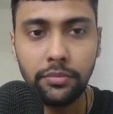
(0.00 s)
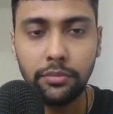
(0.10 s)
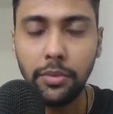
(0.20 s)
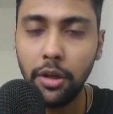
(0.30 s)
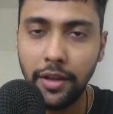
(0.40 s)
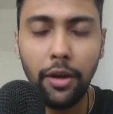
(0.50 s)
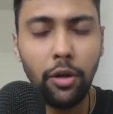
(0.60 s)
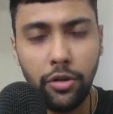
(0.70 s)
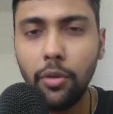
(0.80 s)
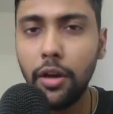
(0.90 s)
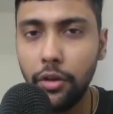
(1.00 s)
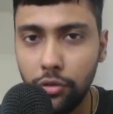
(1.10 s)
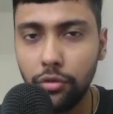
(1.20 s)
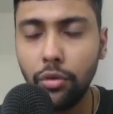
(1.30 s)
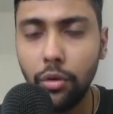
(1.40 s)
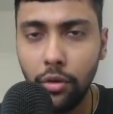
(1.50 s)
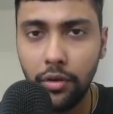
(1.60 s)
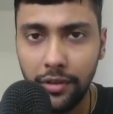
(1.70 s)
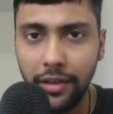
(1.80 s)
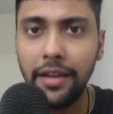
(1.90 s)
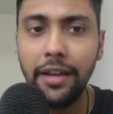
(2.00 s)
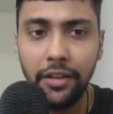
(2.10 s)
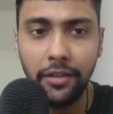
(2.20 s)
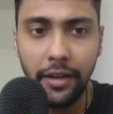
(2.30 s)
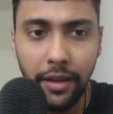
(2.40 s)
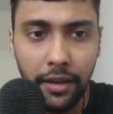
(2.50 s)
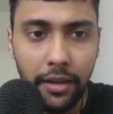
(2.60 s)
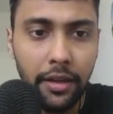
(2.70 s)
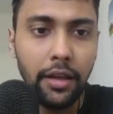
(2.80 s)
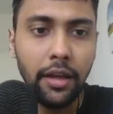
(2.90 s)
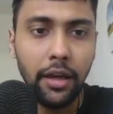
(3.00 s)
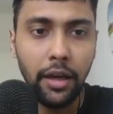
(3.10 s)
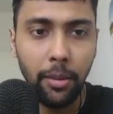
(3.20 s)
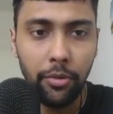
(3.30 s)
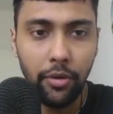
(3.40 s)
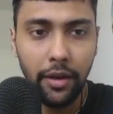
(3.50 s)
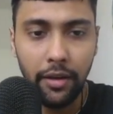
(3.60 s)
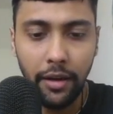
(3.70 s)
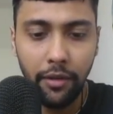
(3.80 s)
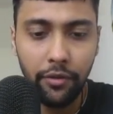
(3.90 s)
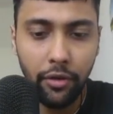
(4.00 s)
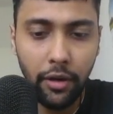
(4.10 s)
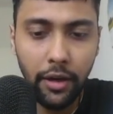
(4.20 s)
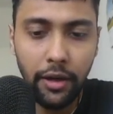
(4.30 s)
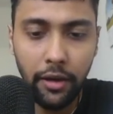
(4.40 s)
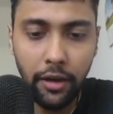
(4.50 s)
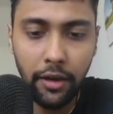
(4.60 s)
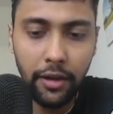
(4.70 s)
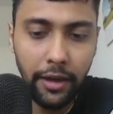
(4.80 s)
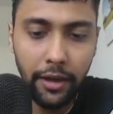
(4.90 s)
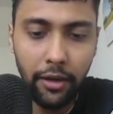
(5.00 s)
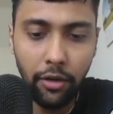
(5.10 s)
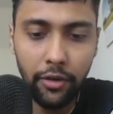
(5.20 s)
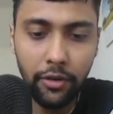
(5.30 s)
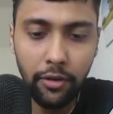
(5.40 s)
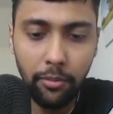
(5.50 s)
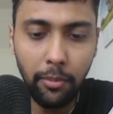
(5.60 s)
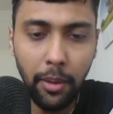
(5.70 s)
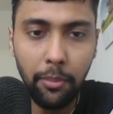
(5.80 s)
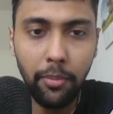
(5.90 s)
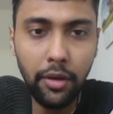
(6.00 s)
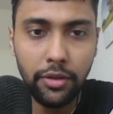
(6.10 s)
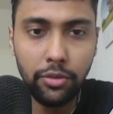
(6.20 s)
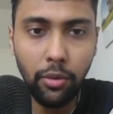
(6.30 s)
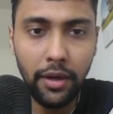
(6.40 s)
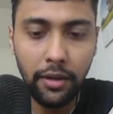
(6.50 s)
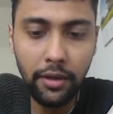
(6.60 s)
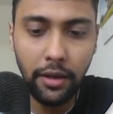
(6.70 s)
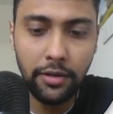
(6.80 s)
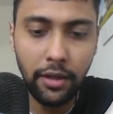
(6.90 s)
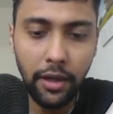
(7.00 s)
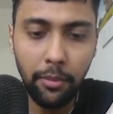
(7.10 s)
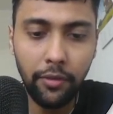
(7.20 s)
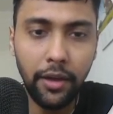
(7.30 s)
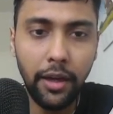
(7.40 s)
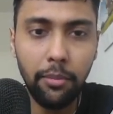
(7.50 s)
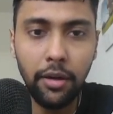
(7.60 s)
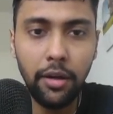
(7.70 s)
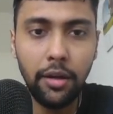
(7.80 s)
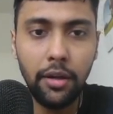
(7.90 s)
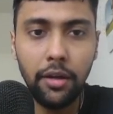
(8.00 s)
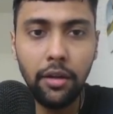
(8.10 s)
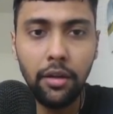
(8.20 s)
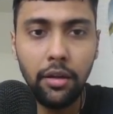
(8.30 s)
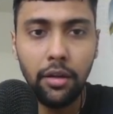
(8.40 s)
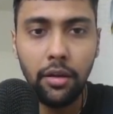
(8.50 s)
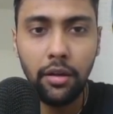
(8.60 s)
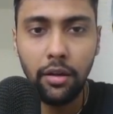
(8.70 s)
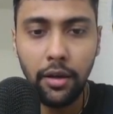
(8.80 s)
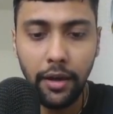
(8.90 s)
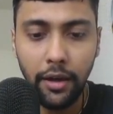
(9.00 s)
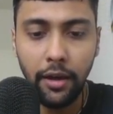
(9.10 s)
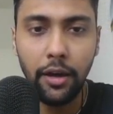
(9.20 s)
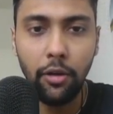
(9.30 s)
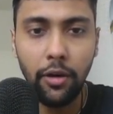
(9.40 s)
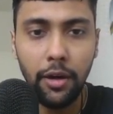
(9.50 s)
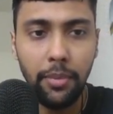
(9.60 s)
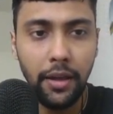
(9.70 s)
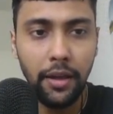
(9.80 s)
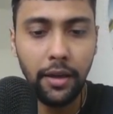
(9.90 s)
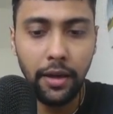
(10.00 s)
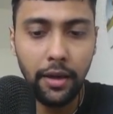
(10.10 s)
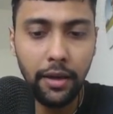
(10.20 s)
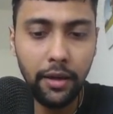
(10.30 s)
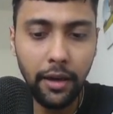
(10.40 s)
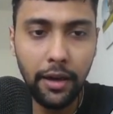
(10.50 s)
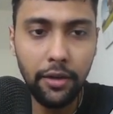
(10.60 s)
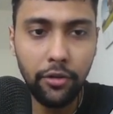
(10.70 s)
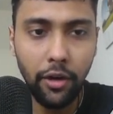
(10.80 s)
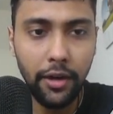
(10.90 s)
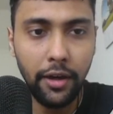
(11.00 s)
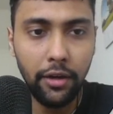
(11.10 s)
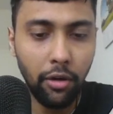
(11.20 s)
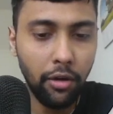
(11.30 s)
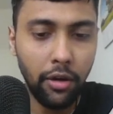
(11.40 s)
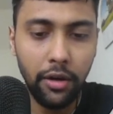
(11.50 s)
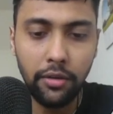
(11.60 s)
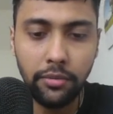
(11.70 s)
because I also want to show C initially. So I'll left join cricket.members1, that's the name of the table, and I'll call it B, and I'll join it on